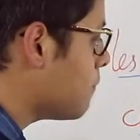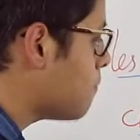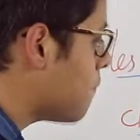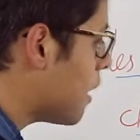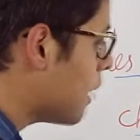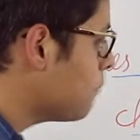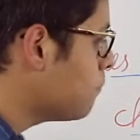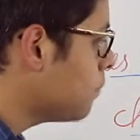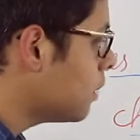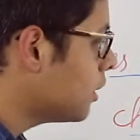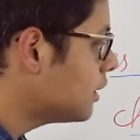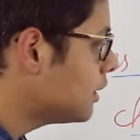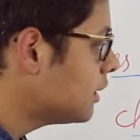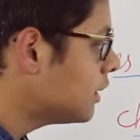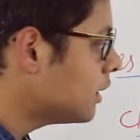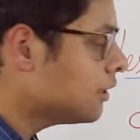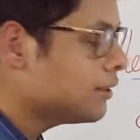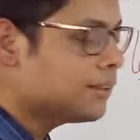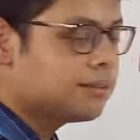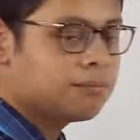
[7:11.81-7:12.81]
the big
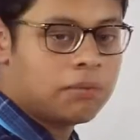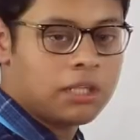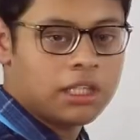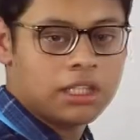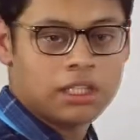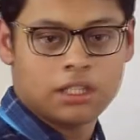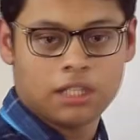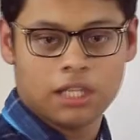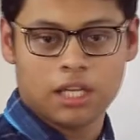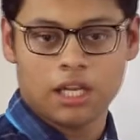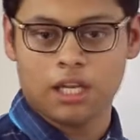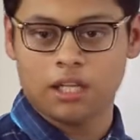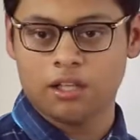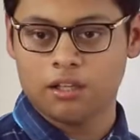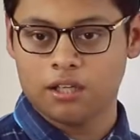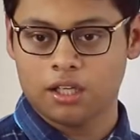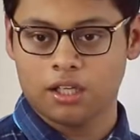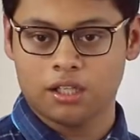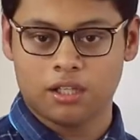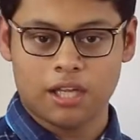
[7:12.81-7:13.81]
person, but
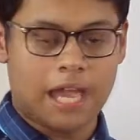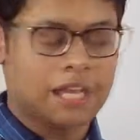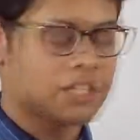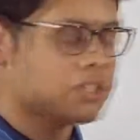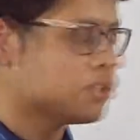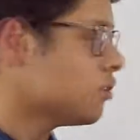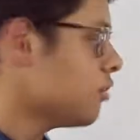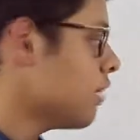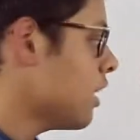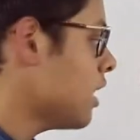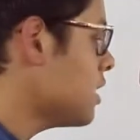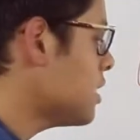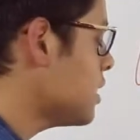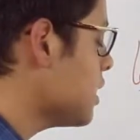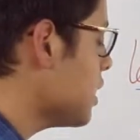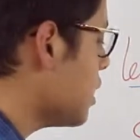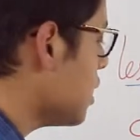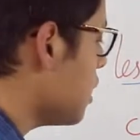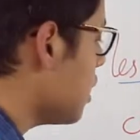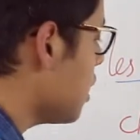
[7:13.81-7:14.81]
in
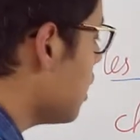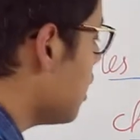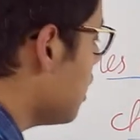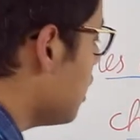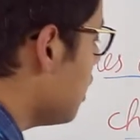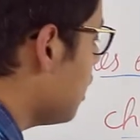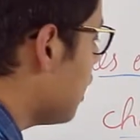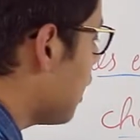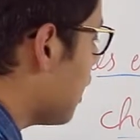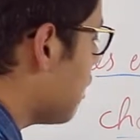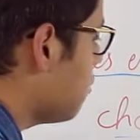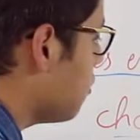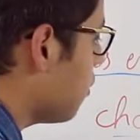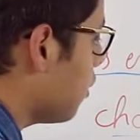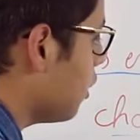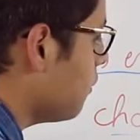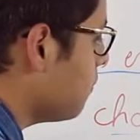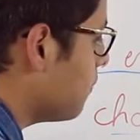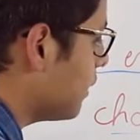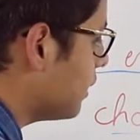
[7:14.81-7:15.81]
actuality, les
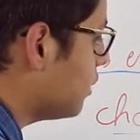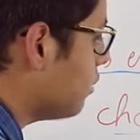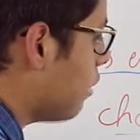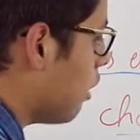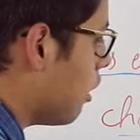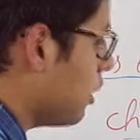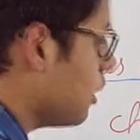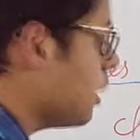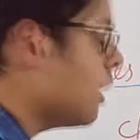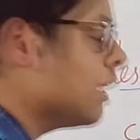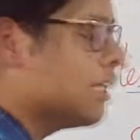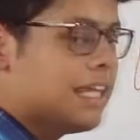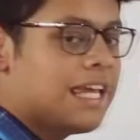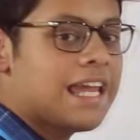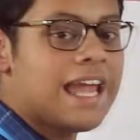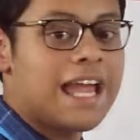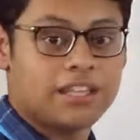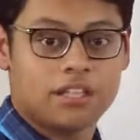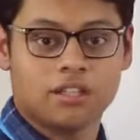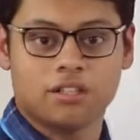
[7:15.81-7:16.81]
grandes personnes,
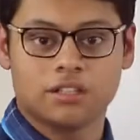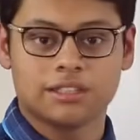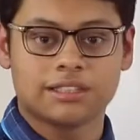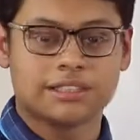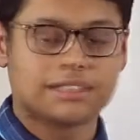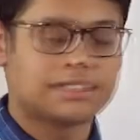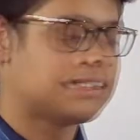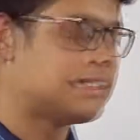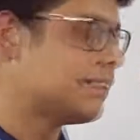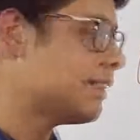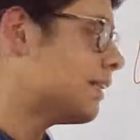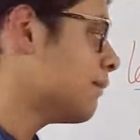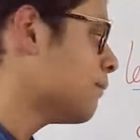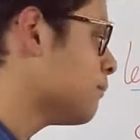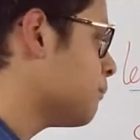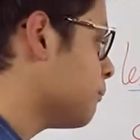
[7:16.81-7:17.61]
the adults.